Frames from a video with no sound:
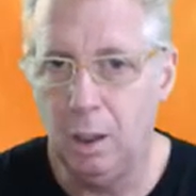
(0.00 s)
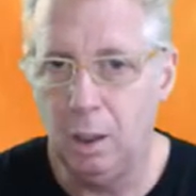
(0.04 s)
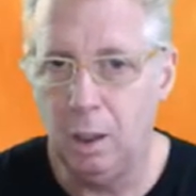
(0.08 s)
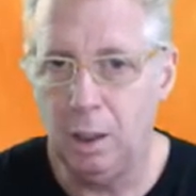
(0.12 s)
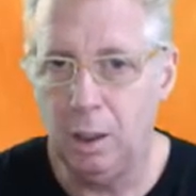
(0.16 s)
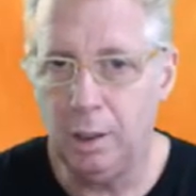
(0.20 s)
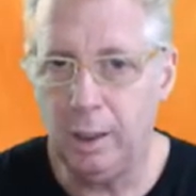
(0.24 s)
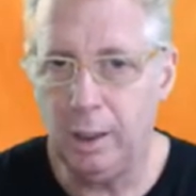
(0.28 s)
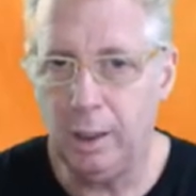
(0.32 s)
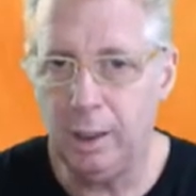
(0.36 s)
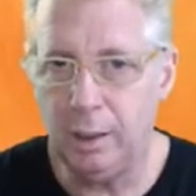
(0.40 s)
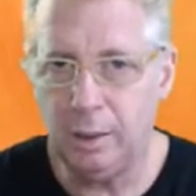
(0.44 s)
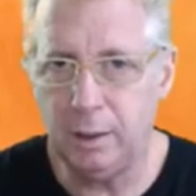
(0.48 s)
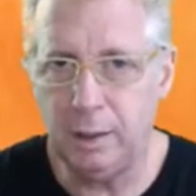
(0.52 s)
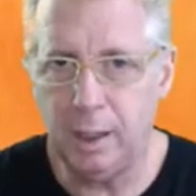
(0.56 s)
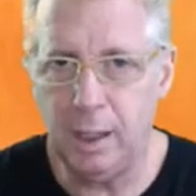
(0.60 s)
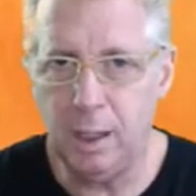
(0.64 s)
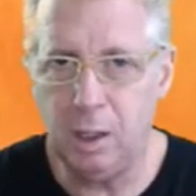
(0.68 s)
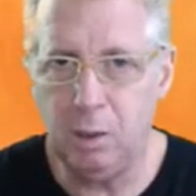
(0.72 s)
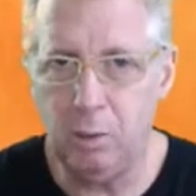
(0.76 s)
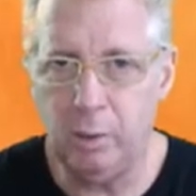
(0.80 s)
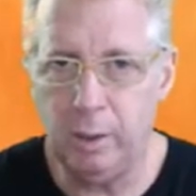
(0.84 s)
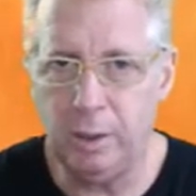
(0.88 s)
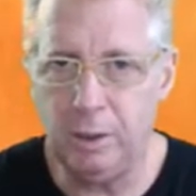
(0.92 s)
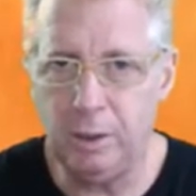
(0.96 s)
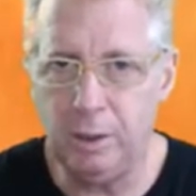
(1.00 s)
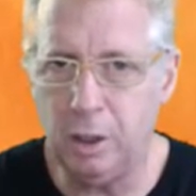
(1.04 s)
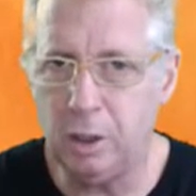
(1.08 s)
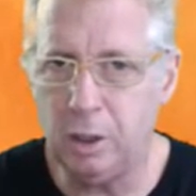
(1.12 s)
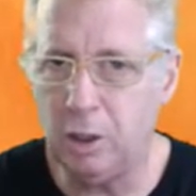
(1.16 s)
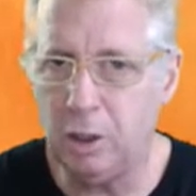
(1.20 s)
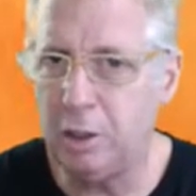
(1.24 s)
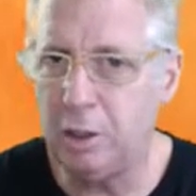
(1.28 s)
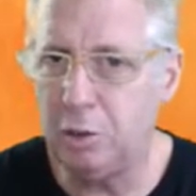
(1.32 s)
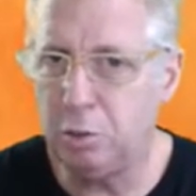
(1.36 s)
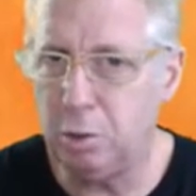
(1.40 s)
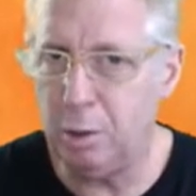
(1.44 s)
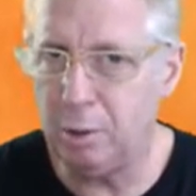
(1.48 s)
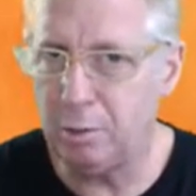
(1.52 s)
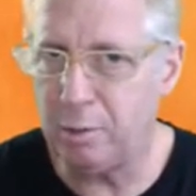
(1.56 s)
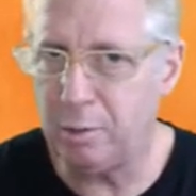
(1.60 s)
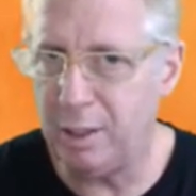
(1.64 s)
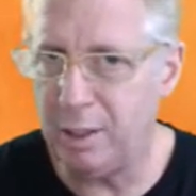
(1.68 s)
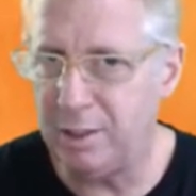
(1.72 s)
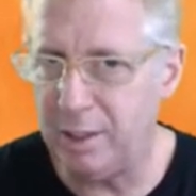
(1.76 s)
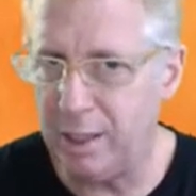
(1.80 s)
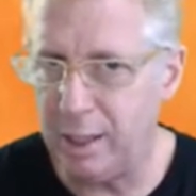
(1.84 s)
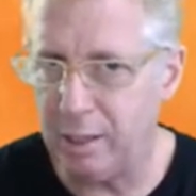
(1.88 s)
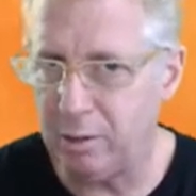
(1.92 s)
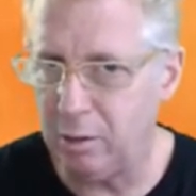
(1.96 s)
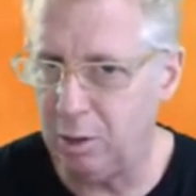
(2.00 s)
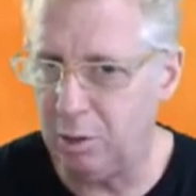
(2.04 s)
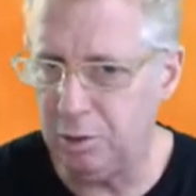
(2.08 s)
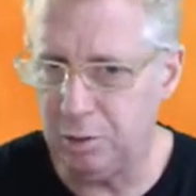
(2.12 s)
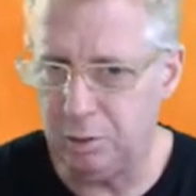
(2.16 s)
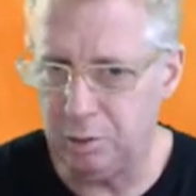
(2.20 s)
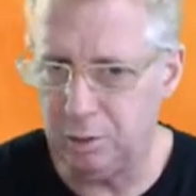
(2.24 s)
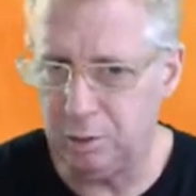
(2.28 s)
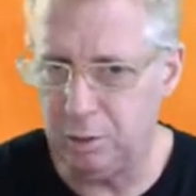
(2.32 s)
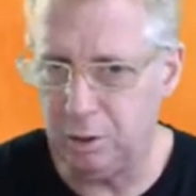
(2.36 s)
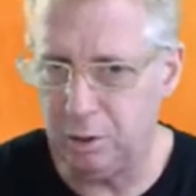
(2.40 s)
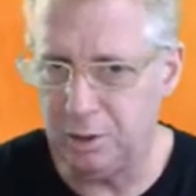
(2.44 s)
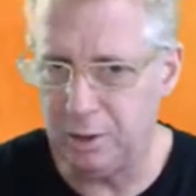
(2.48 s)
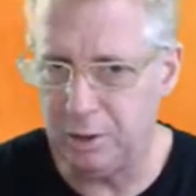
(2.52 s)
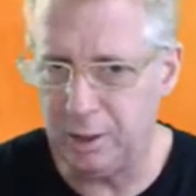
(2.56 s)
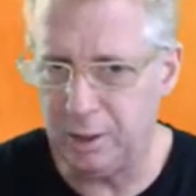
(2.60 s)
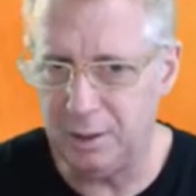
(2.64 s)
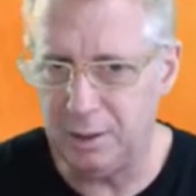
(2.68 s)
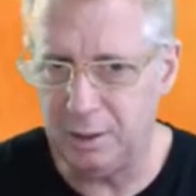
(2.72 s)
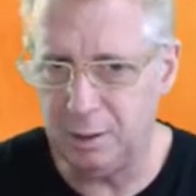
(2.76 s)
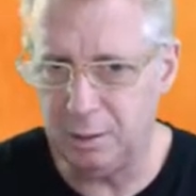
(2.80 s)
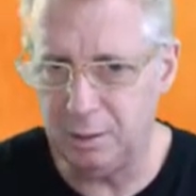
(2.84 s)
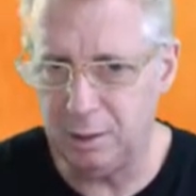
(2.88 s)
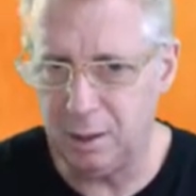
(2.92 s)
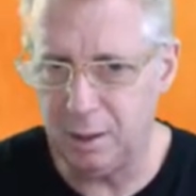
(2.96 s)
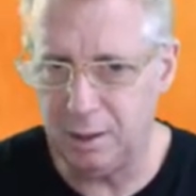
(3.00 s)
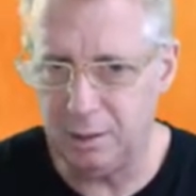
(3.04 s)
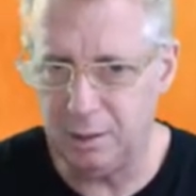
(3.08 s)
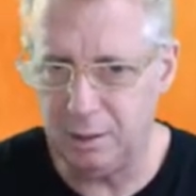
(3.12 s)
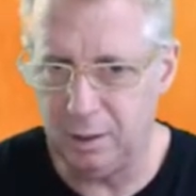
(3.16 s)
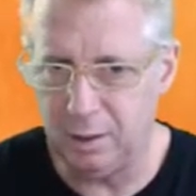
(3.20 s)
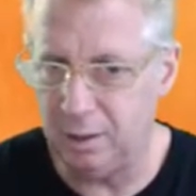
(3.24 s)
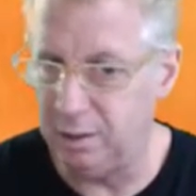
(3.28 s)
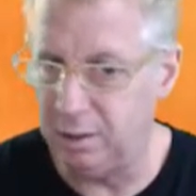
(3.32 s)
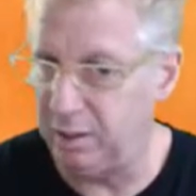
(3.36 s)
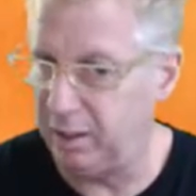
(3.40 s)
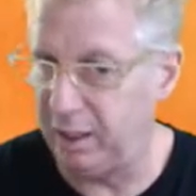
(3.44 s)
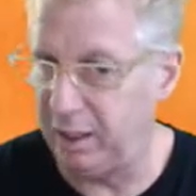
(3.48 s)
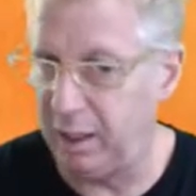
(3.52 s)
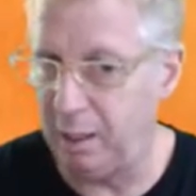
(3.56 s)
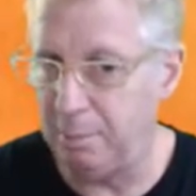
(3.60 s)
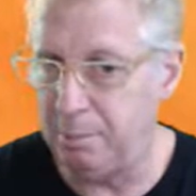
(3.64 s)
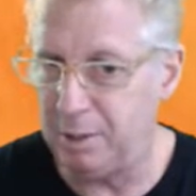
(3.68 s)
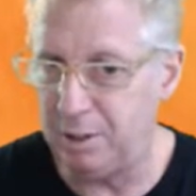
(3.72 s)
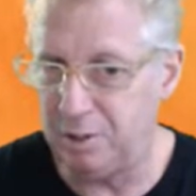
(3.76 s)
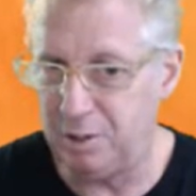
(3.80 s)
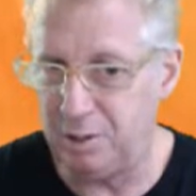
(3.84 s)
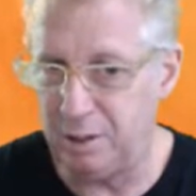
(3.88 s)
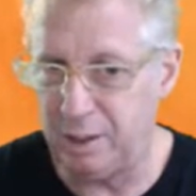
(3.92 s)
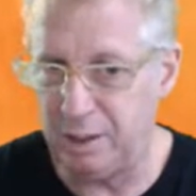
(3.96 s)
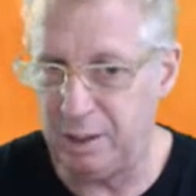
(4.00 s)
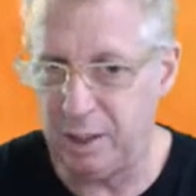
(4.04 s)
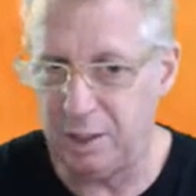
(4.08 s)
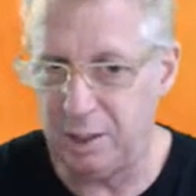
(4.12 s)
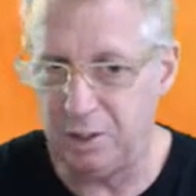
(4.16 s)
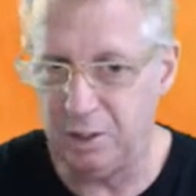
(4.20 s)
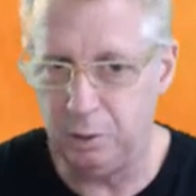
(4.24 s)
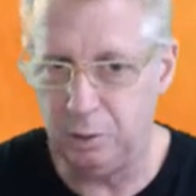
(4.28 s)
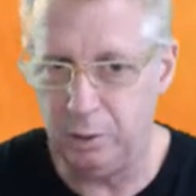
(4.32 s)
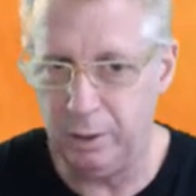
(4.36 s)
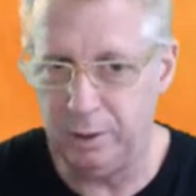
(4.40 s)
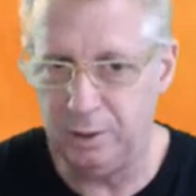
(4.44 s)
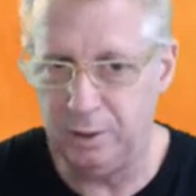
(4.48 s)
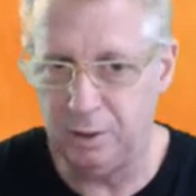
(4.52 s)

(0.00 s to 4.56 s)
Okay, now we're not going to upgrade the arrows, not yet, and the game doesn't let us do it.